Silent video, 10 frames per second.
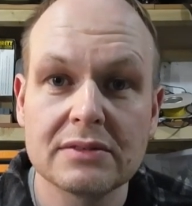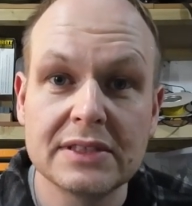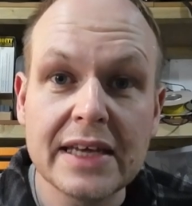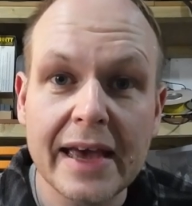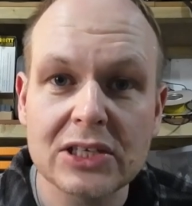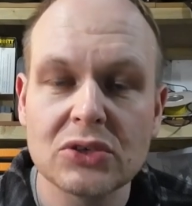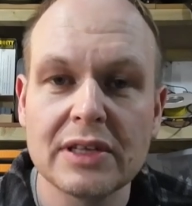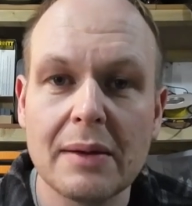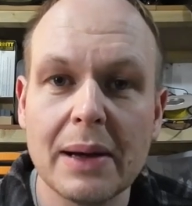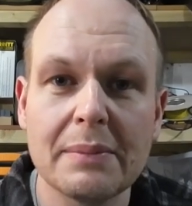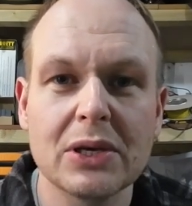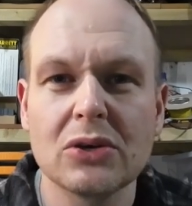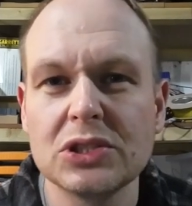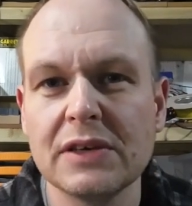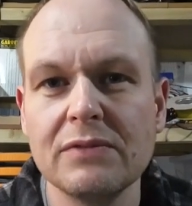DX on that band
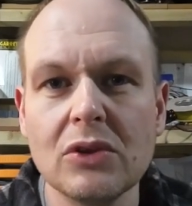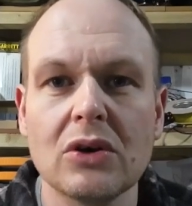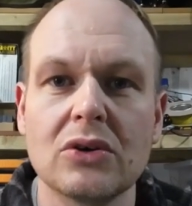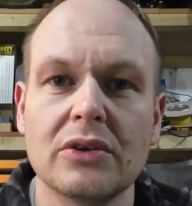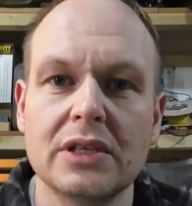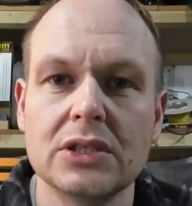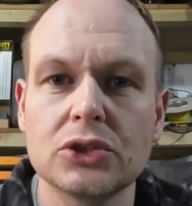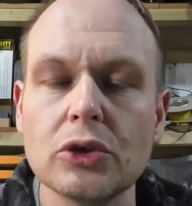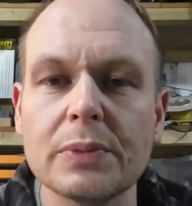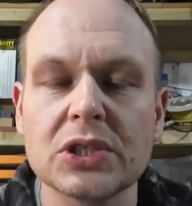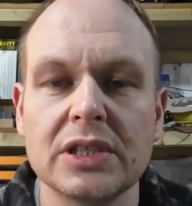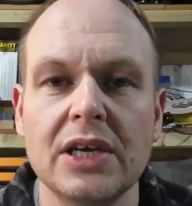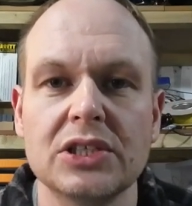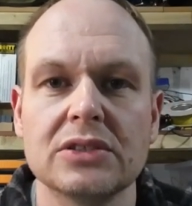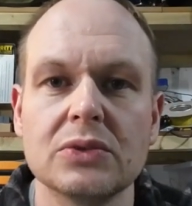because you've not got these
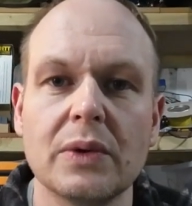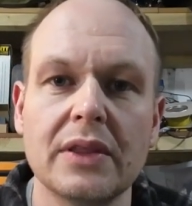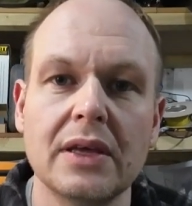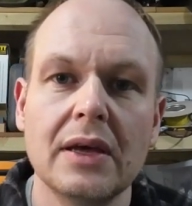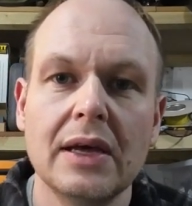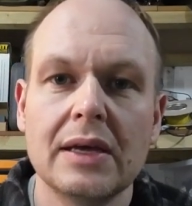superstations with the